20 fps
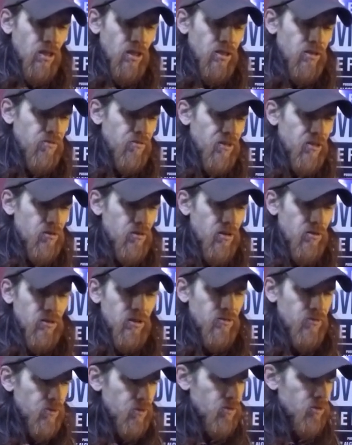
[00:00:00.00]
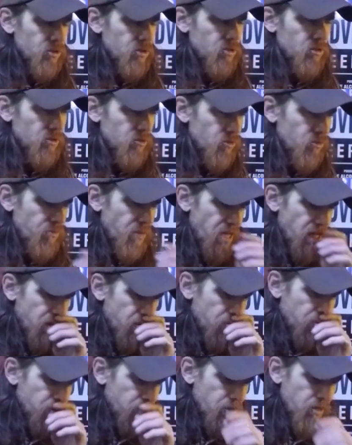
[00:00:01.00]
And to figure out, if you were to do the
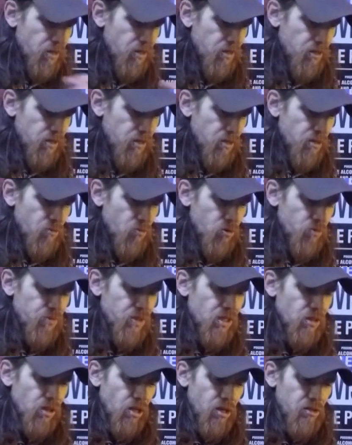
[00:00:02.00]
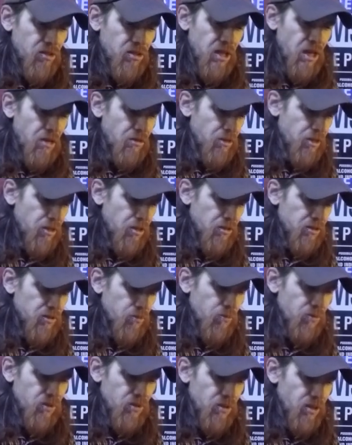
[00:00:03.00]
math, and it would be a lot of
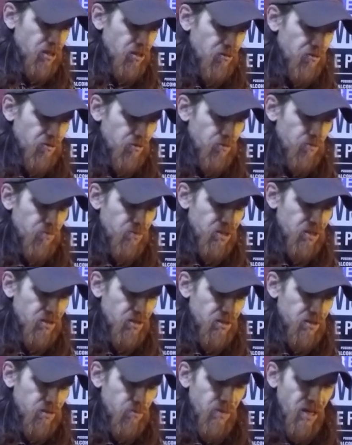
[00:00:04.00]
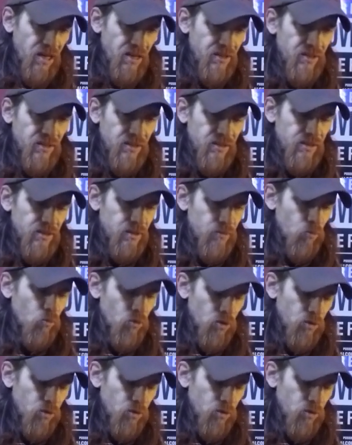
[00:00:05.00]
calculus with a knife because the mass isn't in